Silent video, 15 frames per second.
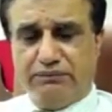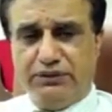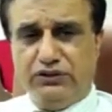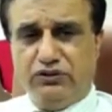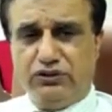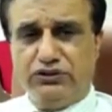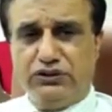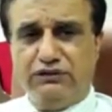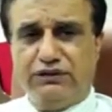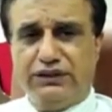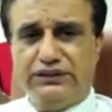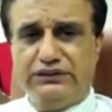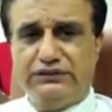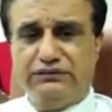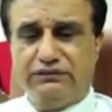precaution
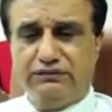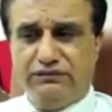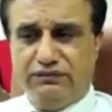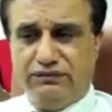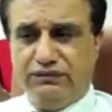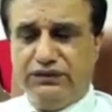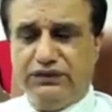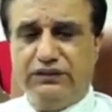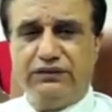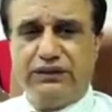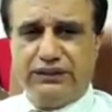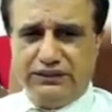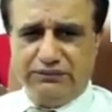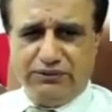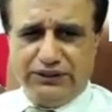wise, we give
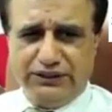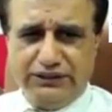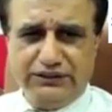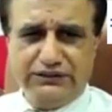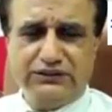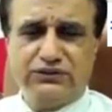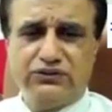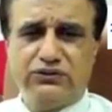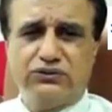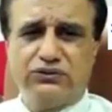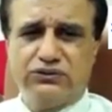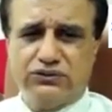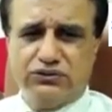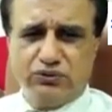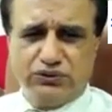antibiotics
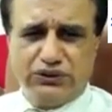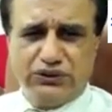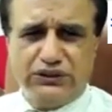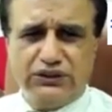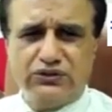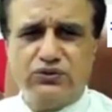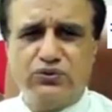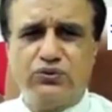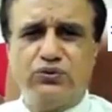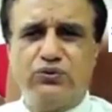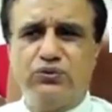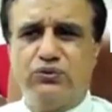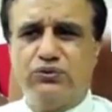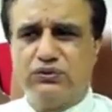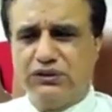so that there's
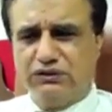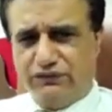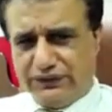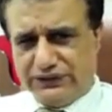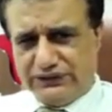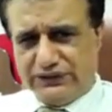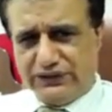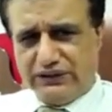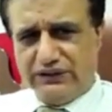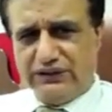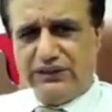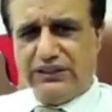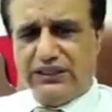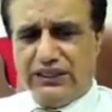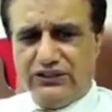no infection
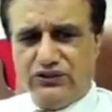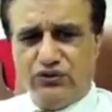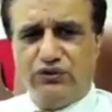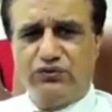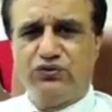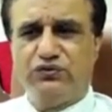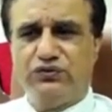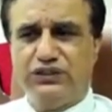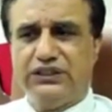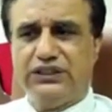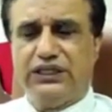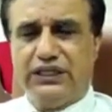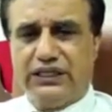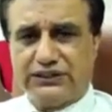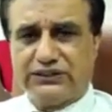and you have to wear
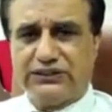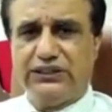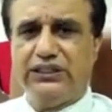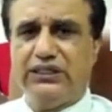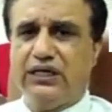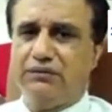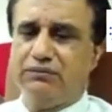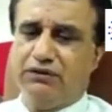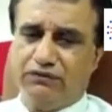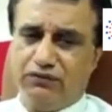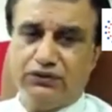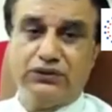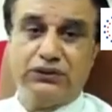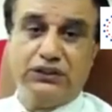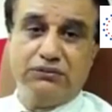elastic garment
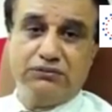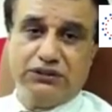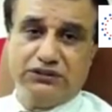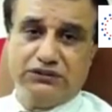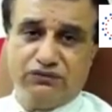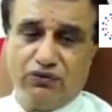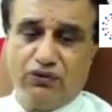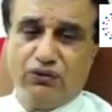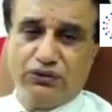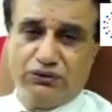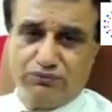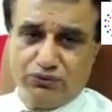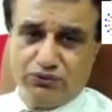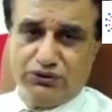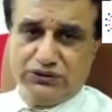for three months following
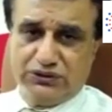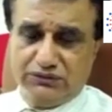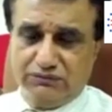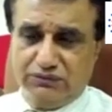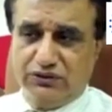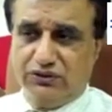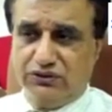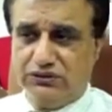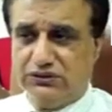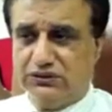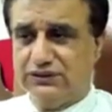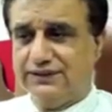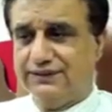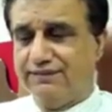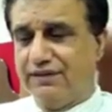the procedure because
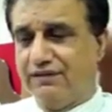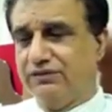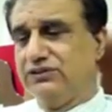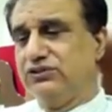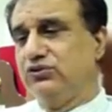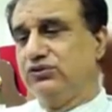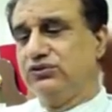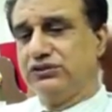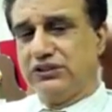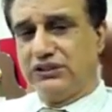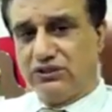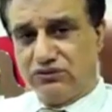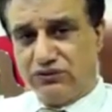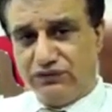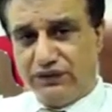once you have
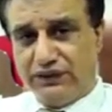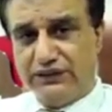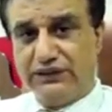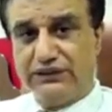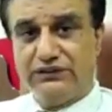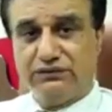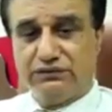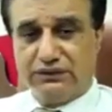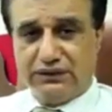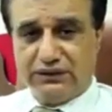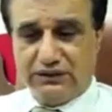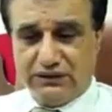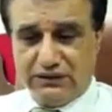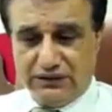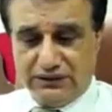sucked out the fat there is
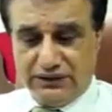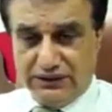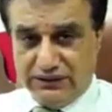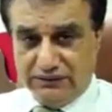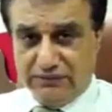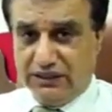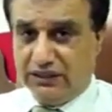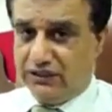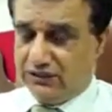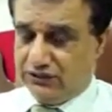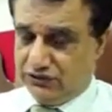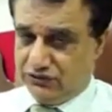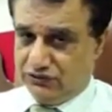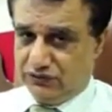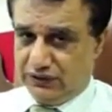uh, edema
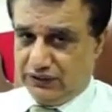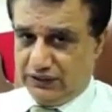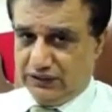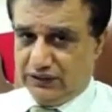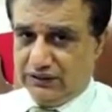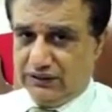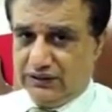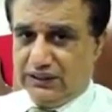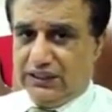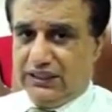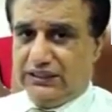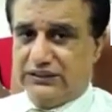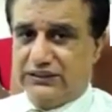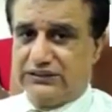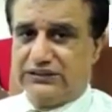swelling
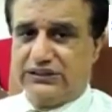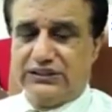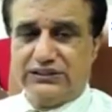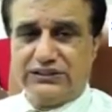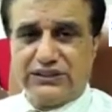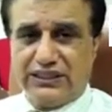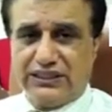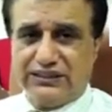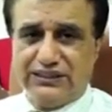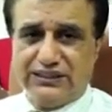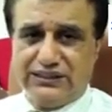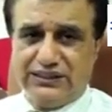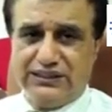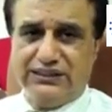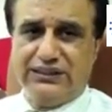and the skin is slightly
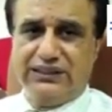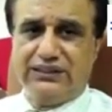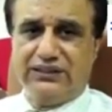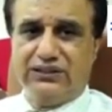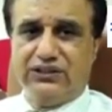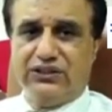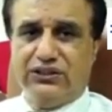redundant